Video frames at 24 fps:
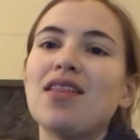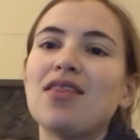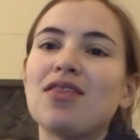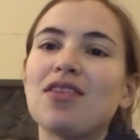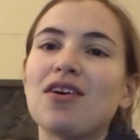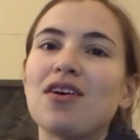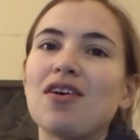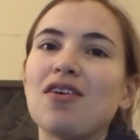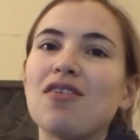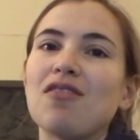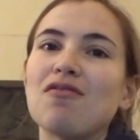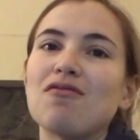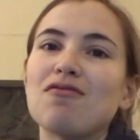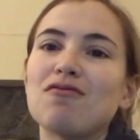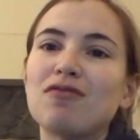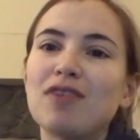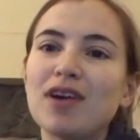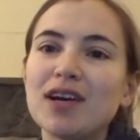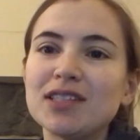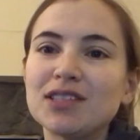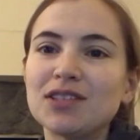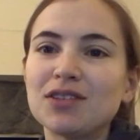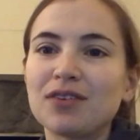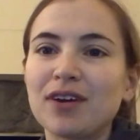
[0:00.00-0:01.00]
the
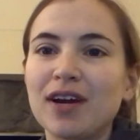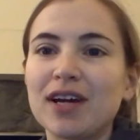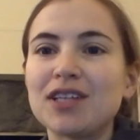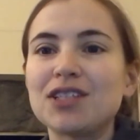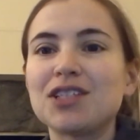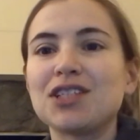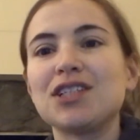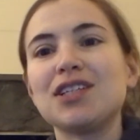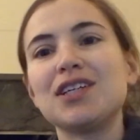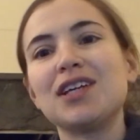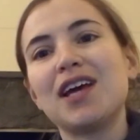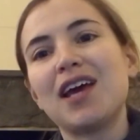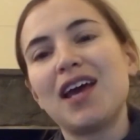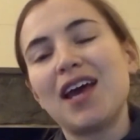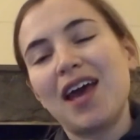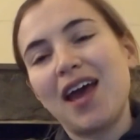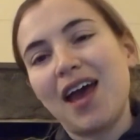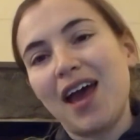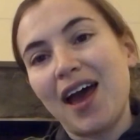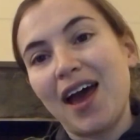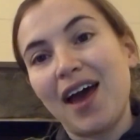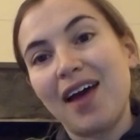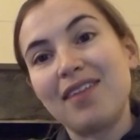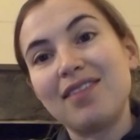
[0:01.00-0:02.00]
resurrection
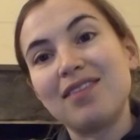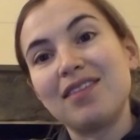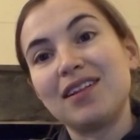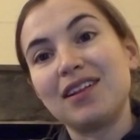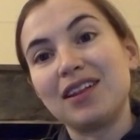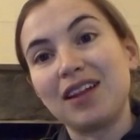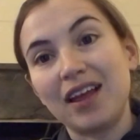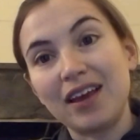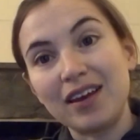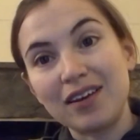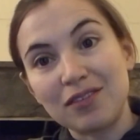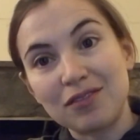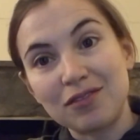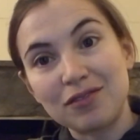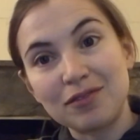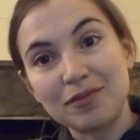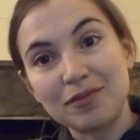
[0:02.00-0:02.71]
and the life.